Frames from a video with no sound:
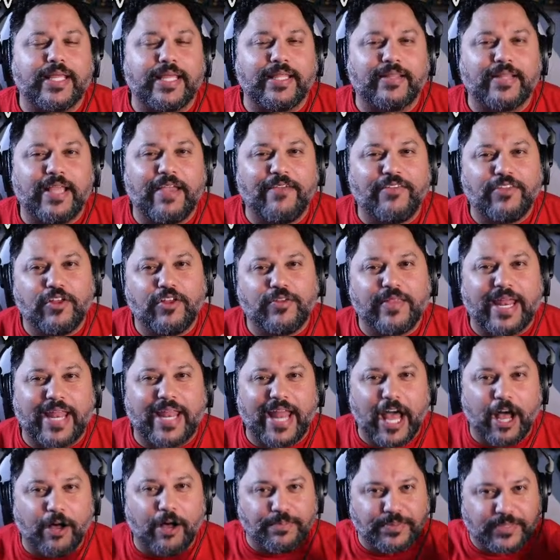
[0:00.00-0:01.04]
even though that
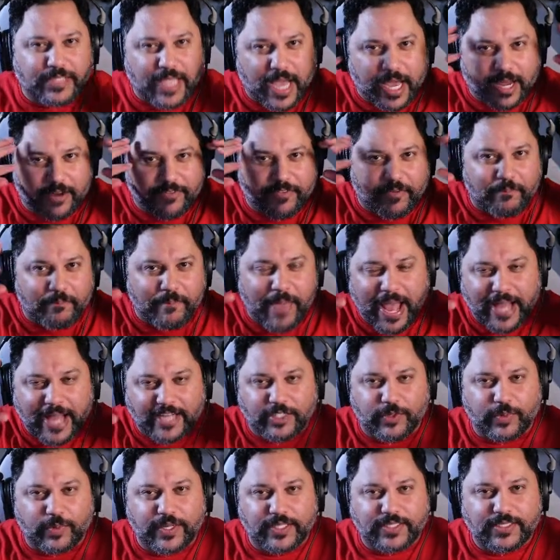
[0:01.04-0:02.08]
helps kind of imagine
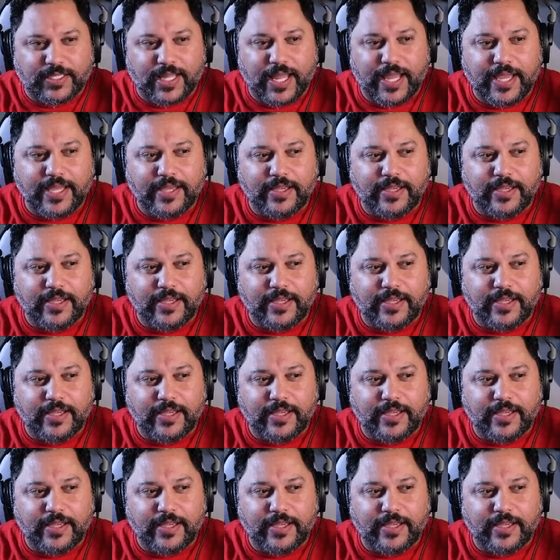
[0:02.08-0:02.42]
what it's like,